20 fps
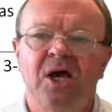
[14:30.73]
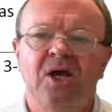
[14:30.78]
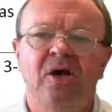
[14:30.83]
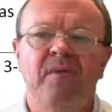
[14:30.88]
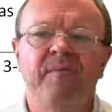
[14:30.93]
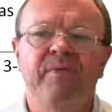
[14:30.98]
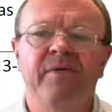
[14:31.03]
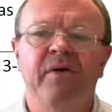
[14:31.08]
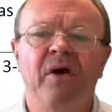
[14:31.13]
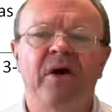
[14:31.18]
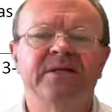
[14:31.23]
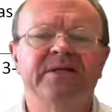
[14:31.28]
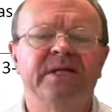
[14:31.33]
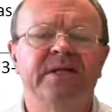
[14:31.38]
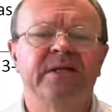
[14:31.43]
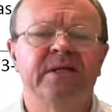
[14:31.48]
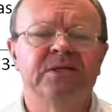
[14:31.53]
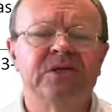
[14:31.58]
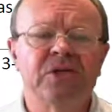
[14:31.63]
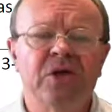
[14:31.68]

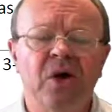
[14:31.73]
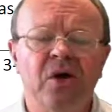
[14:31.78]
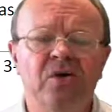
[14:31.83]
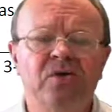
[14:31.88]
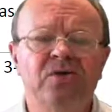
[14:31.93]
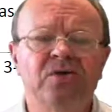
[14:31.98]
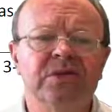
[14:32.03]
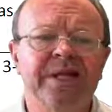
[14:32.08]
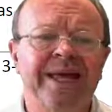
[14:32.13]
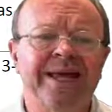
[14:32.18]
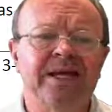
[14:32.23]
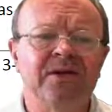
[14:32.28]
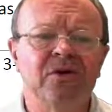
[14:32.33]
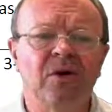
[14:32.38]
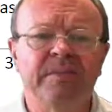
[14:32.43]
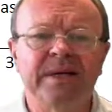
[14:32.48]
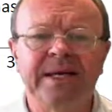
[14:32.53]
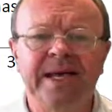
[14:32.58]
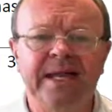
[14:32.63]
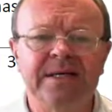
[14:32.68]
comprising the total
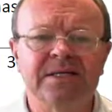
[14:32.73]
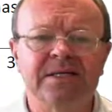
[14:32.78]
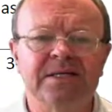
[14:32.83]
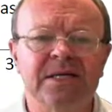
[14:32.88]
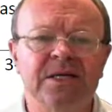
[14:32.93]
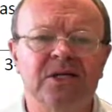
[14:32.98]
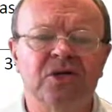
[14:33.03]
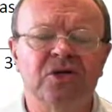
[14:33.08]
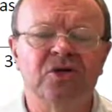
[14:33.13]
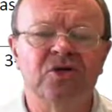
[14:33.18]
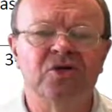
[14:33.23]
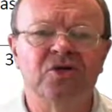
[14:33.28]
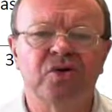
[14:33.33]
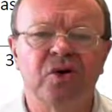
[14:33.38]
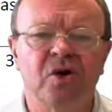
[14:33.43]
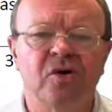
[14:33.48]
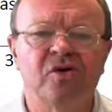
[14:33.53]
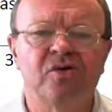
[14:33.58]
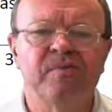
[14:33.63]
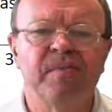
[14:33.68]
economic entity
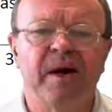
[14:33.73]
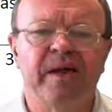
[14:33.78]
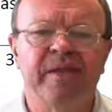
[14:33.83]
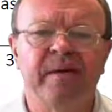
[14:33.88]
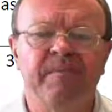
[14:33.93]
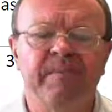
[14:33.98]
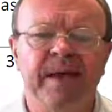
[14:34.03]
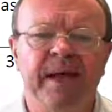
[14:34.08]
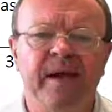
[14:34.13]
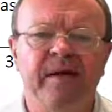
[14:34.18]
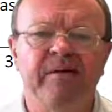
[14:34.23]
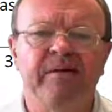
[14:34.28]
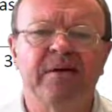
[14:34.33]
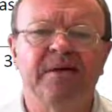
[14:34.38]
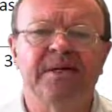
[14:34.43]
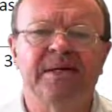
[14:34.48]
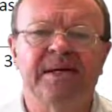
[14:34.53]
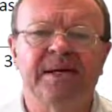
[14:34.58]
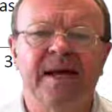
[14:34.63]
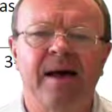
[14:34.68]
controlled by the
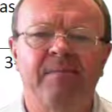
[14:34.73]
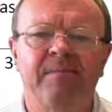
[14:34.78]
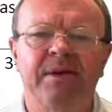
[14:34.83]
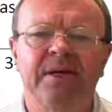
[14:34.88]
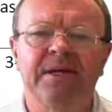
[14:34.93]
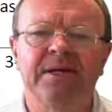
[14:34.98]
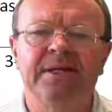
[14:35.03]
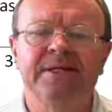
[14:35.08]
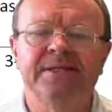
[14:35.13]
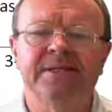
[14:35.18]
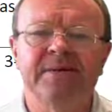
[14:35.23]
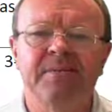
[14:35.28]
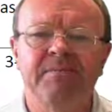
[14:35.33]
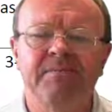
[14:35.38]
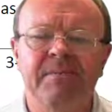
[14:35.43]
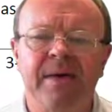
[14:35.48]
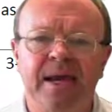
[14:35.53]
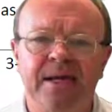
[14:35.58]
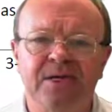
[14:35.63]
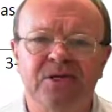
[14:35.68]
parent company's
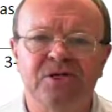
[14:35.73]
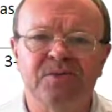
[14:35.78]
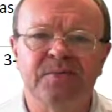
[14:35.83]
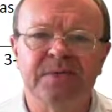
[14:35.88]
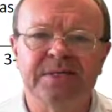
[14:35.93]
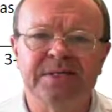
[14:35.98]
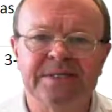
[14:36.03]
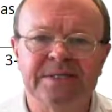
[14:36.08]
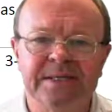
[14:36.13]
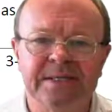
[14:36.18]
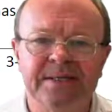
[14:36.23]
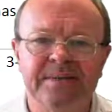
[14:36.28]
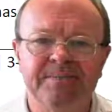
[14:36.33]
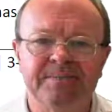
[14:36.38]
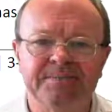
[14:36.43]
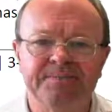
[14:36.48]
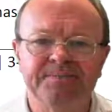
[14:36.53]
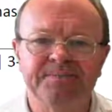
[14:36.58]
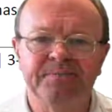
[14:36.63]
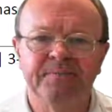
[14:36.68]
management team.